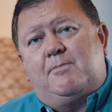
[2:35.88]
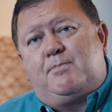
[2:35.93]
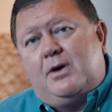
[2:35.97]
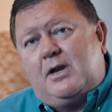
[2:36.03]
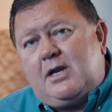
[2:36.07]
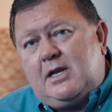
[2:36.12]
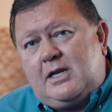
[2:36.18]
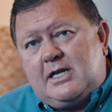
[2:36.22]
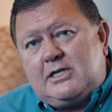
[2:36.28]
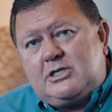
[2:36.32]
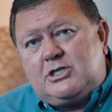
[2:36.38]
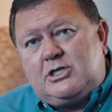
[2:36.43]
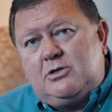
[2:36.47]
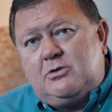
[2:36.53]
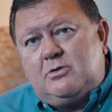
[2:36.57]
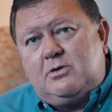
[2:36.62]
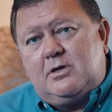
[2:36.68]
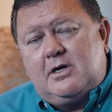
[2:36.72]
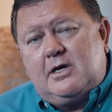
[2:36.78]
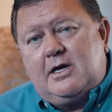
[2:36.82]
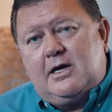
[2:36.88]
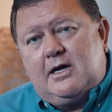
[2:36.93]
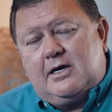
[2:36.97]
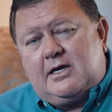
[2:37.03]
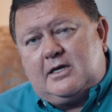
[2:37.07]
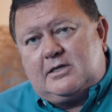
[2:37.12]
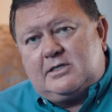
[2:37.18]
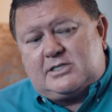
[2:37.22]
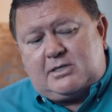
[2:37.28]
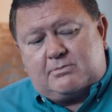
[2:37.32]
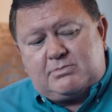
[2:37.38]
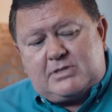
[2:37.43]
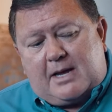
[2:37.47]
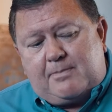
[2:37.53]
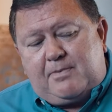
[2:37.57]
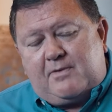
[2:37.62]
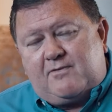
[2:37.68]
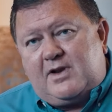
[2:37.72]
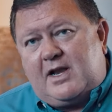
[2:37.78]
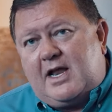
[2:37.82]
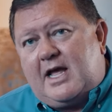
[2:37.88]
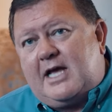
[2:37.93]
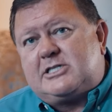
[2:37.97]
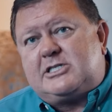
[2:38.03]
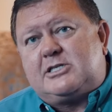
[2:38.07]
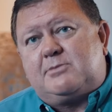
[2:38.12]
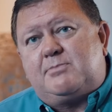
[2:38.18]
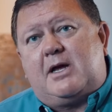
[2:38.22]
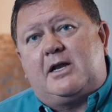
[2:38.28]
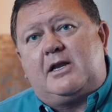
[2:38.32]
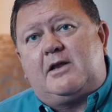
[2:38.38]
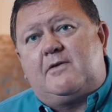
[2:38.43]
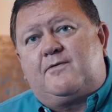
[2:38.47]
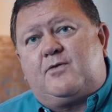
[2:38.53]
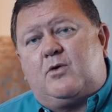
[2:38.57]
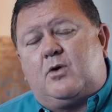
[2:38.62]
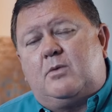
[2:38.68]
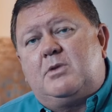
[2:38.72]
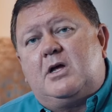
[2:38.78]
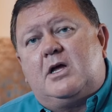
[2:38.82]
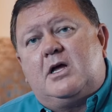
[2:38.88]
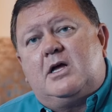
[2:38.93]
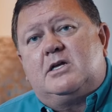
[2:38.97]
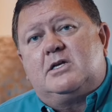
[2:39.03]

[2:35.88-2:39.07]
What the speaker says: then put it into some type of an estimating form